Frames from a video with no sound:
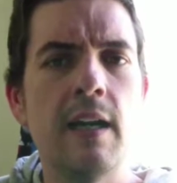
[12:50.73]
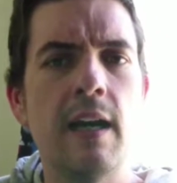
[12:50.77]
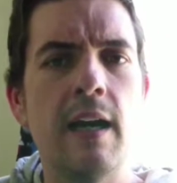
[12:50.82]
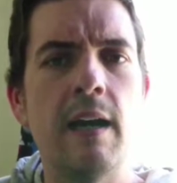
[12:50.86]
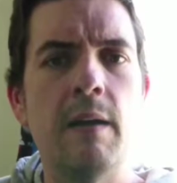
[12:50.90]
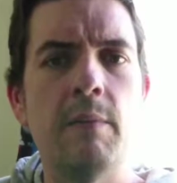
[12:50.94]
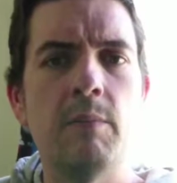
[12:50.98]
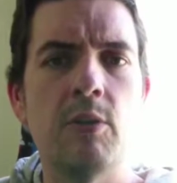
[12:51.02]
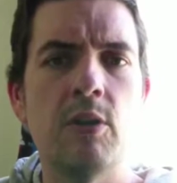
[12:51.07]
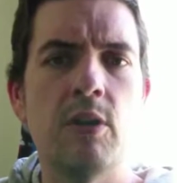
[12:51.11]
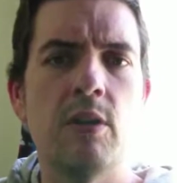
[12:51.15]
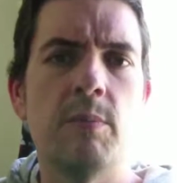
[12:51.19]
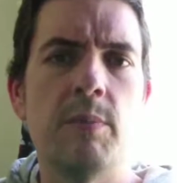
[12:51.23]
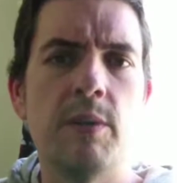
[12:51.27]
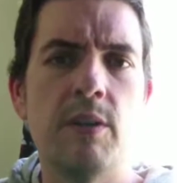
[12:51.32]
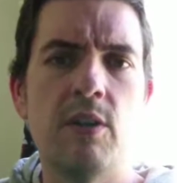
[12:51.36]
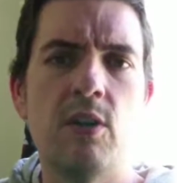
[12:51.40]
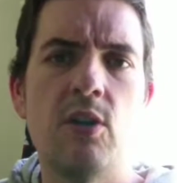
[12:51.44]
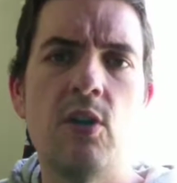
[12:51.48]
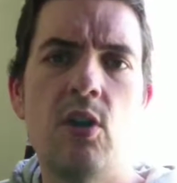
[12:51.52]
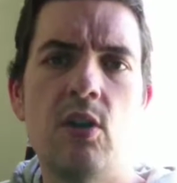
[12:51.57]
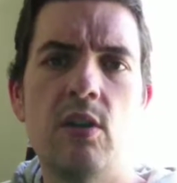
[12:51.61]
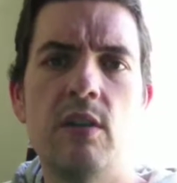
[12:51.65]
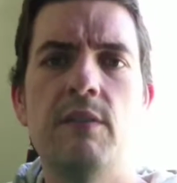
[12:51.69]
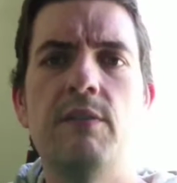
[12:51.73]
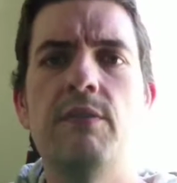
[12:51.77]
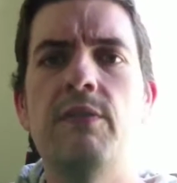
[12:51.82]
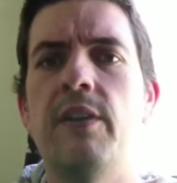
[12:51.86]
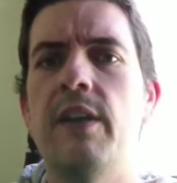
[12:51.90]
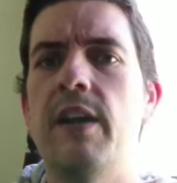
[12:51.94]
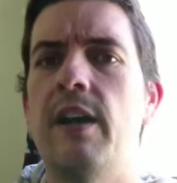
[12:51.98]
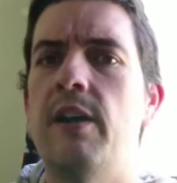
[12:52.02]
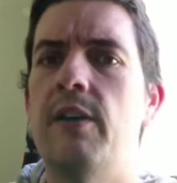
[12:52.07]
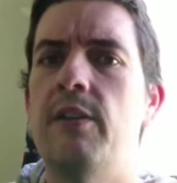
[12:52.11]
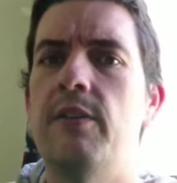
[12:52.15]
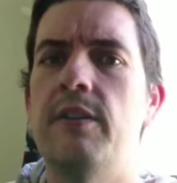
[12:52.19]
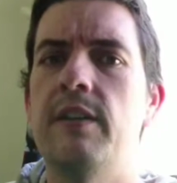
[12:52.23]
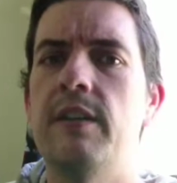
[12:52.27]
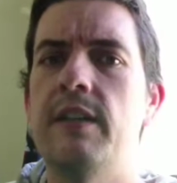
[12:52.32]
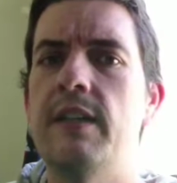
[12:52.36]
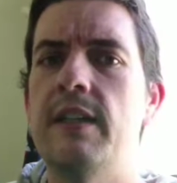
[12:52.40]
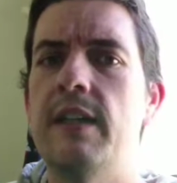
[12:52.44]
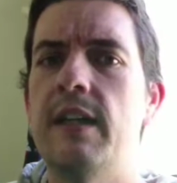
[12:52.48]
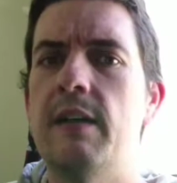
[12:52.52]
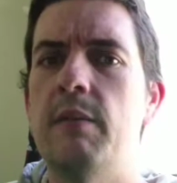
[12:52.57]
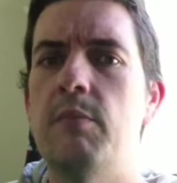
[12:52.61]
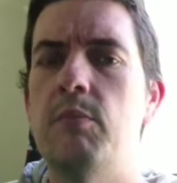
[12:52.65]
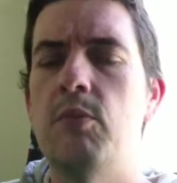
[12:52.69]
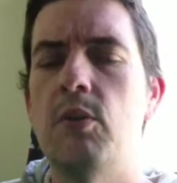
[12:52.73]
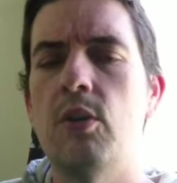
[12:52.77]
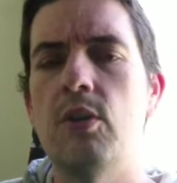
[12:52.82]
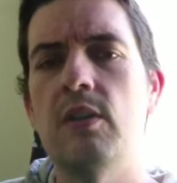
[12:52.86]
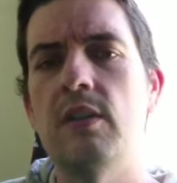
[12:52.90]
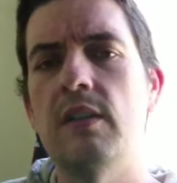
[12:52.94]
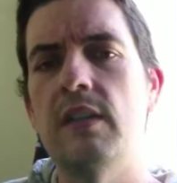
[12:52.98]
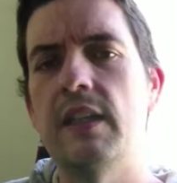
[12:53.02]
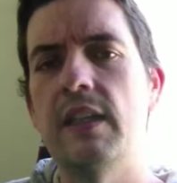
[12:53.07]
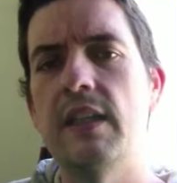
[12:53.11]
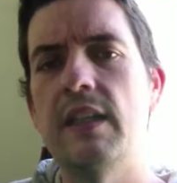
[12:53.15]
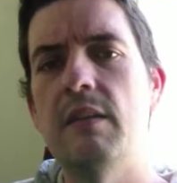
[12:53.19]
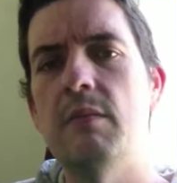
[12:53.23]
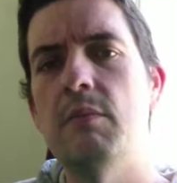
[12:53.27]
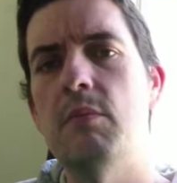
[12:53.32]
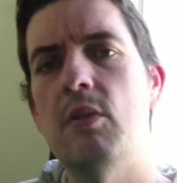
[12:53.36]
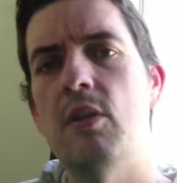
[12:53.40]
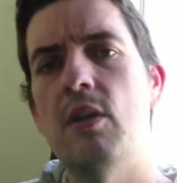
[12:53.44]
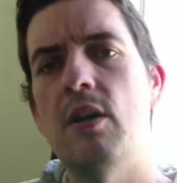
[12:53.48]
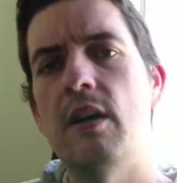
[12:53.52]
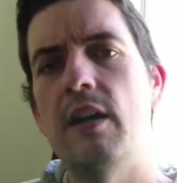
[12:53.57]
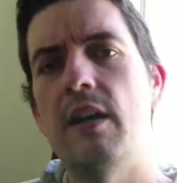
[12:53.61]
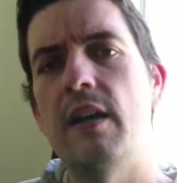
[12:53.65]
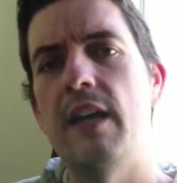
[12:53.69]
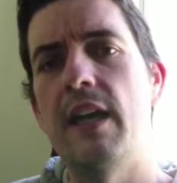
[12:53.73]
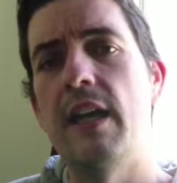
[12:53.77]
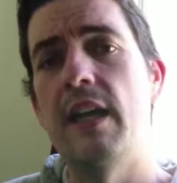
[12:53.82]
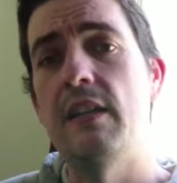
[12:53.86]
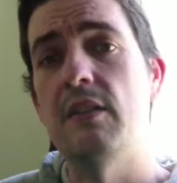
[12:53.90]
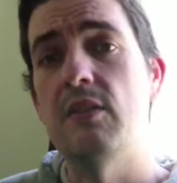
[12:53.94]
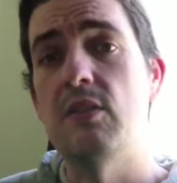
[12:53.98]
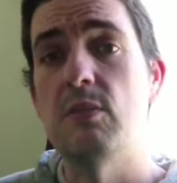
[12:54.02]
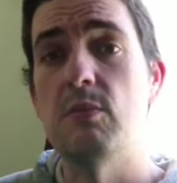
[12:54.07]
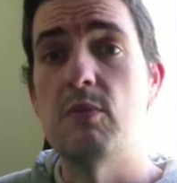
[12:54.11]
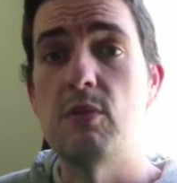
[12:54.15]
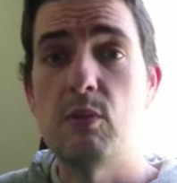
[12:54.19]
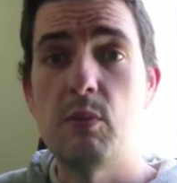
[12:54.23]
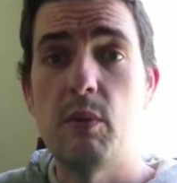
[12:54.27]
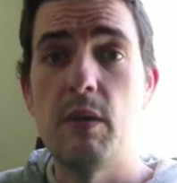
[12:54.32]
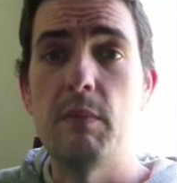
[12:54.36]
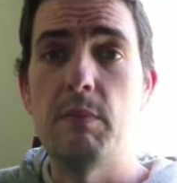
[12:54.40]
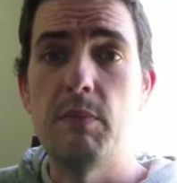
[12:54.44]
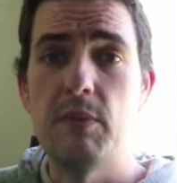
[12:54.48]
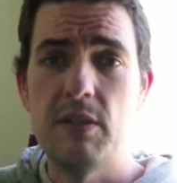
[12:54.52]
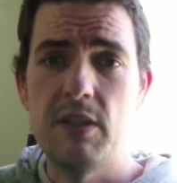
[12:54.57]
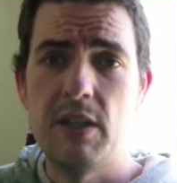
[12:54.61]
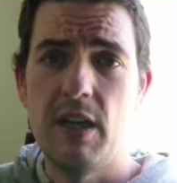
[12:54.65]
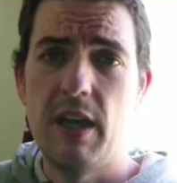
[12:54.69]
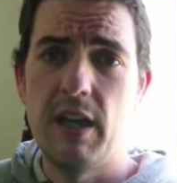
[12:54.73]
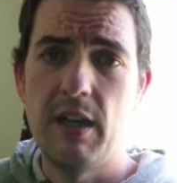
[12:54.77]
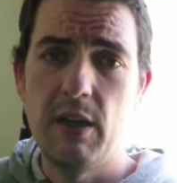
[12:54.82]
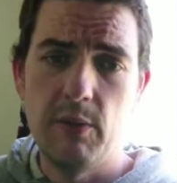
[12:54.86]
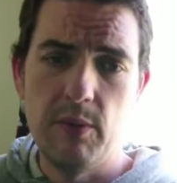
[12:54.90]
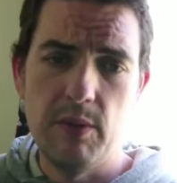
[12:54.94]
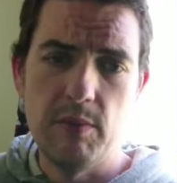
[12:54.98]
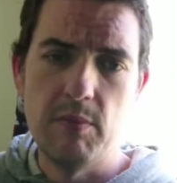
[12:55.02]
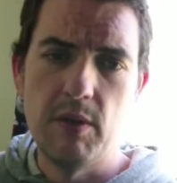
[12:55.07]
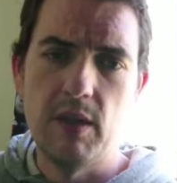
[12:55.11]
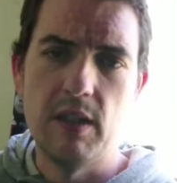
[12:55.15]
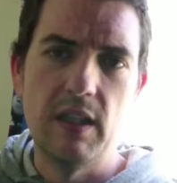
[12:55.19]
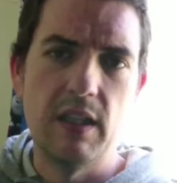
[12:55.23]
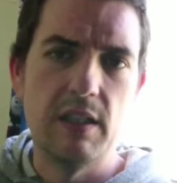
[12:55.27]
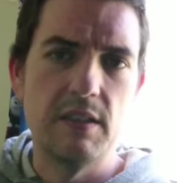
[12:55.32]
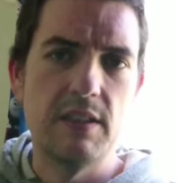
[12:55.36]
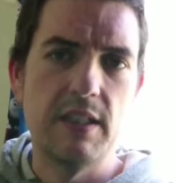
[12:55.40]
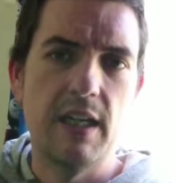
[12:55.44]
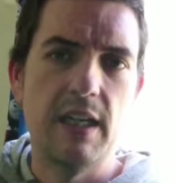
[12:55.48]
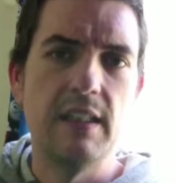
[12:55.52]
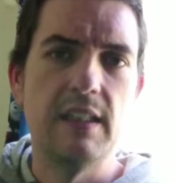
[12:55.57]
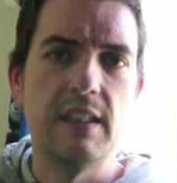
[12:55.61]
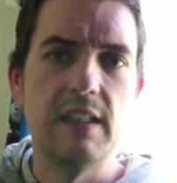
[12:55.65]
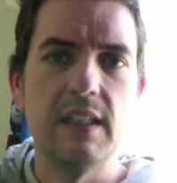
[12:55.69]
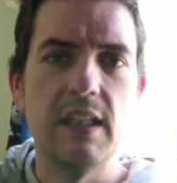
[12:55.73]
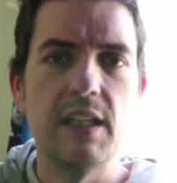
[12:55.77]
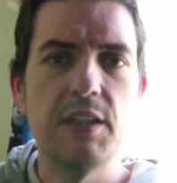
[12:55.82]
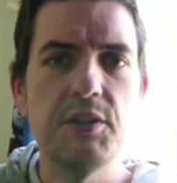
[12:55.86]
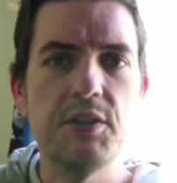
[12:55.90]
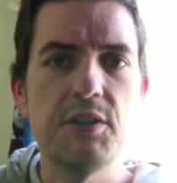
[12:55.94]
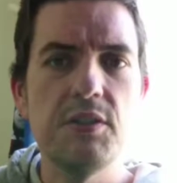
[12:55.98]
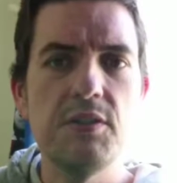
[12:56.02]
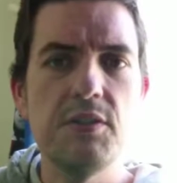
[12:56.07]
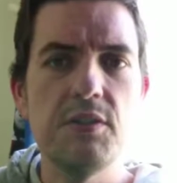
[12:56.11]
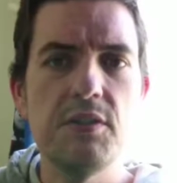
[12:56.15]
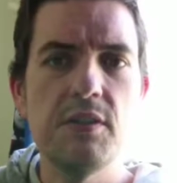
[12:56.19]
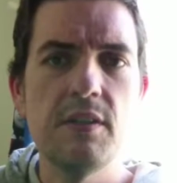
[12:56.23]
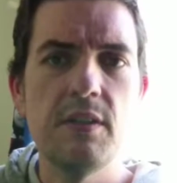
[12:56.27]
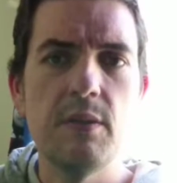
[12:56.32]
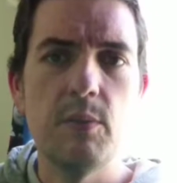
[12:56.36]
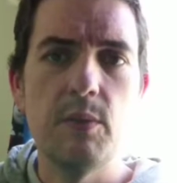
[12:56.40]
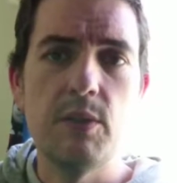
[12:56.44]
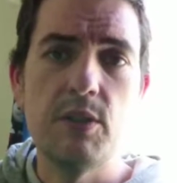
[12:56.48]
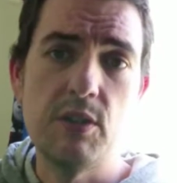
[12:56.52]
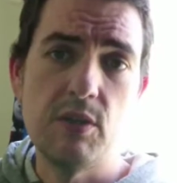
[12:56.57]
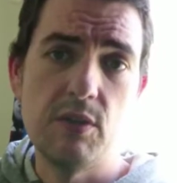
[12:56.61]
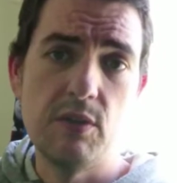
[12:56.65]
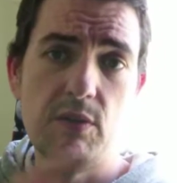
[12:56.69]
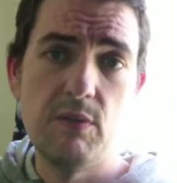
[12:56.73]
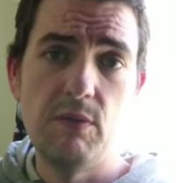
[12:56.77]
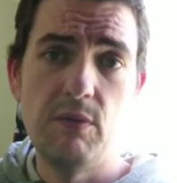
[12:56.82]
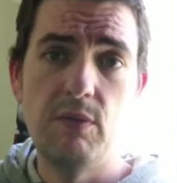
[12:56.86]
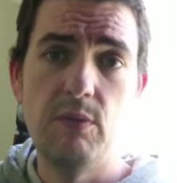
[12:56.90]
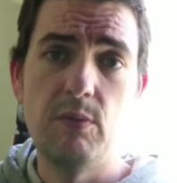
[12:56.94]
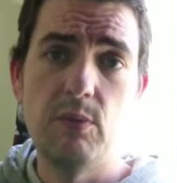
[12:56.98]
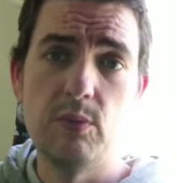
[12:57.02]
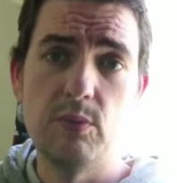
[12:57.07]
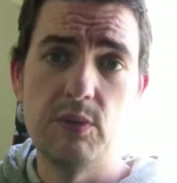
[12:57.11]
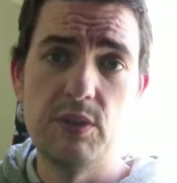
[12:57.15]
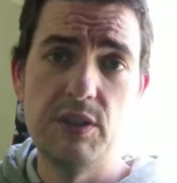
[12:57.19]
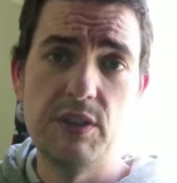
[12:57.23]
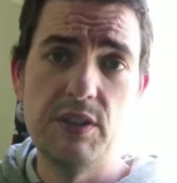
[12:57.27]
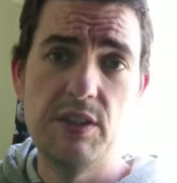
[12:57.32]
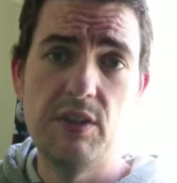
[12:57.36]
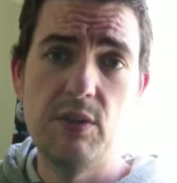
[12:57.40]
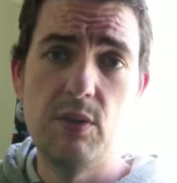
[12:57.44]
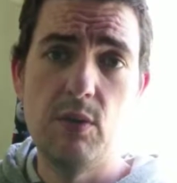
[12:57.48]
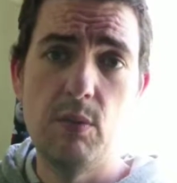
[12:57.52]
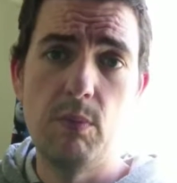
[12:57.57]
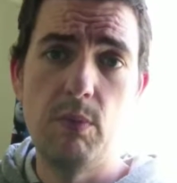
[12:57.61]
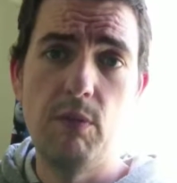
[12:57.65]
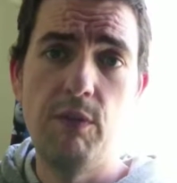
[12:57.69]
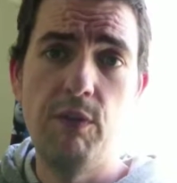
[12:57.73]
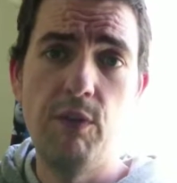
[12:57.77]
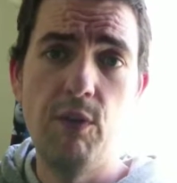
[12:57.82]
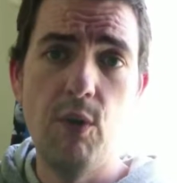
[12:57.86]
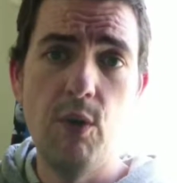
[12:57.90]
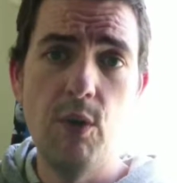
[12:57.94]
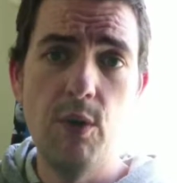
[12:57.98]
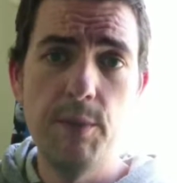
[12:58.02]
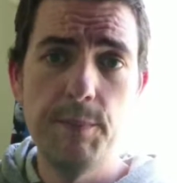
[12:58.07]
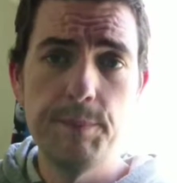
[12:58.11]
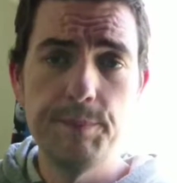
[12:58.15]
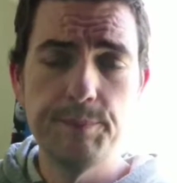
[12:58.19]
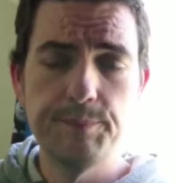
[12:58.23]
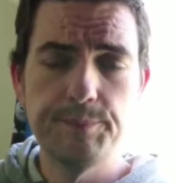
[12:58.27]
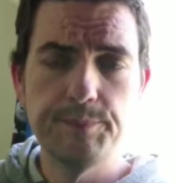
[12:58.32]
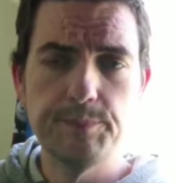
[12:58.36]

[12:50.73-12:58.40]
Got a bit of cauliflower and broccoli in my, and some sweet potato in my daily lunches, which you will just saw before.